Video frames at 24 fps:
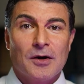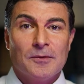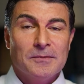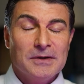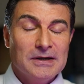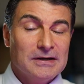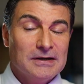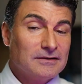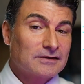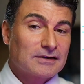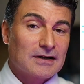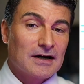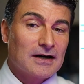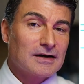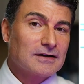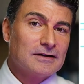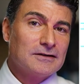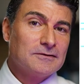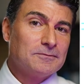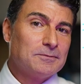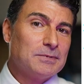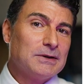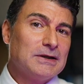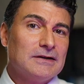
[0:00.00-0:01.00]
Is
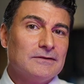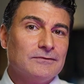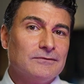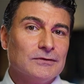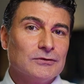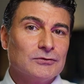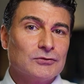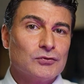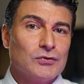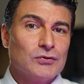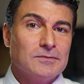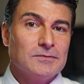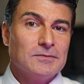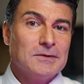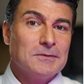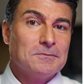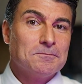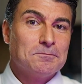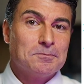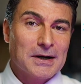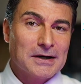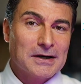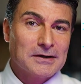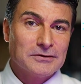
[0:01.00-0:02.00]
cognitive behavioral
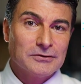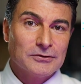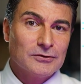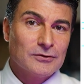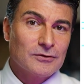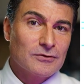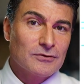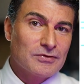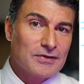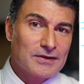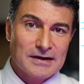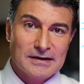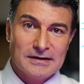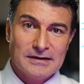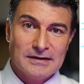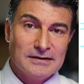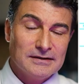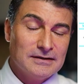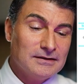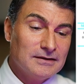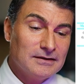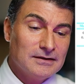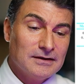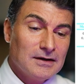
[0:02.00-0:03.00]
treatment better
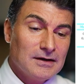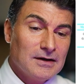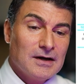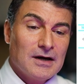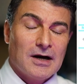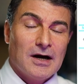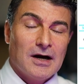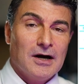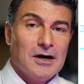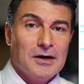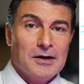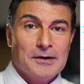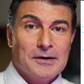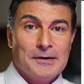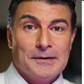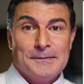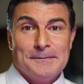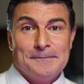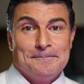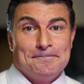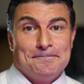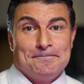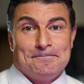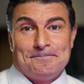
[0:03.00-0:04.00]
than
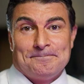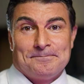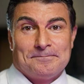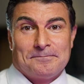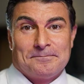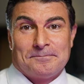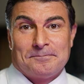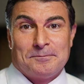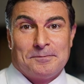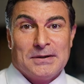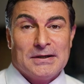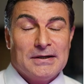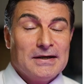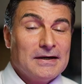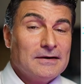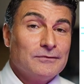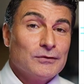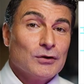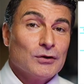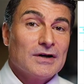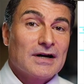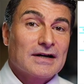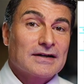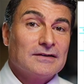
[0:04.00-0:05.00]

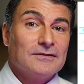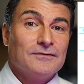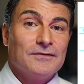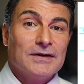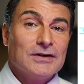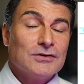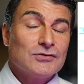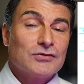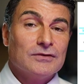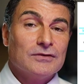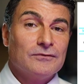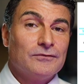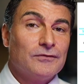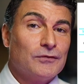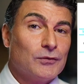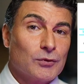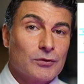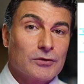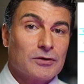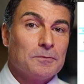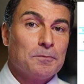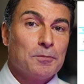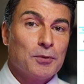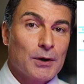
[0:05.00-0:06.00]
behavioral activation for
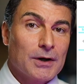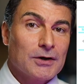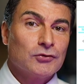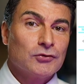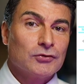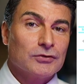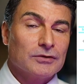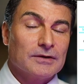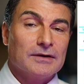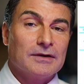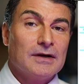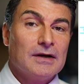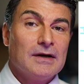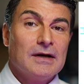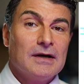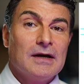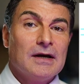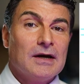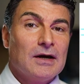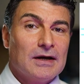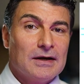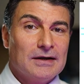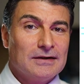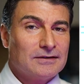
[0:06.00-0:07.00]
depression?
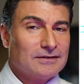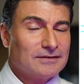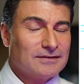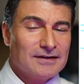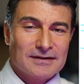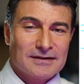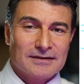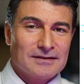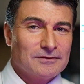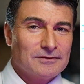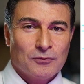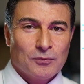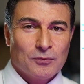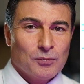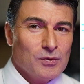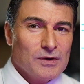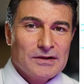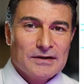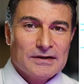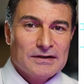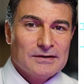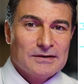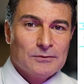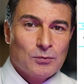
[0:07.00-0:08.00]
It's not
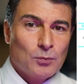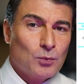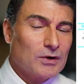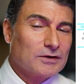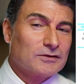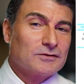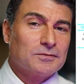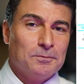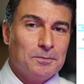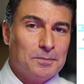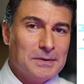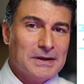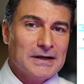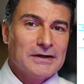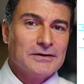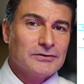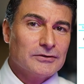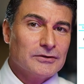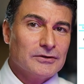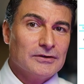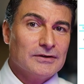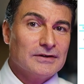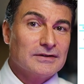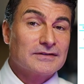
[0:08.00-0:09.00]
really what's
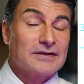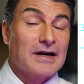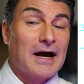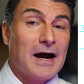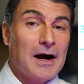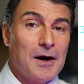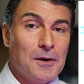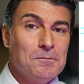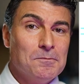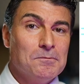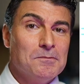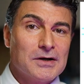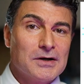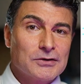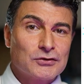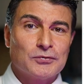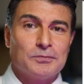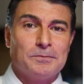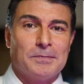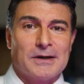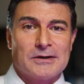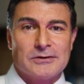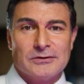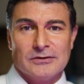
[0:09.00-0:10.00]
better, it's how much
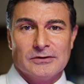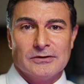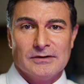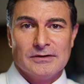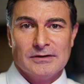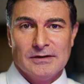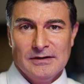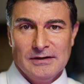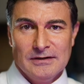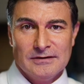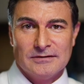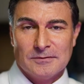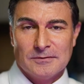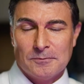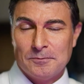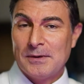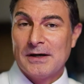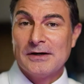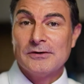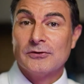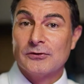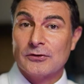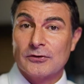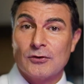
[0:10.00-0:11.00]
better is a
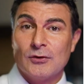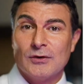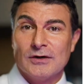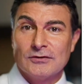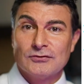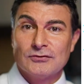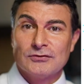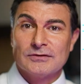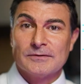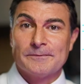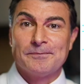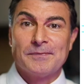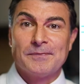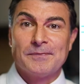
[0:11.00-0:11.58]
better question.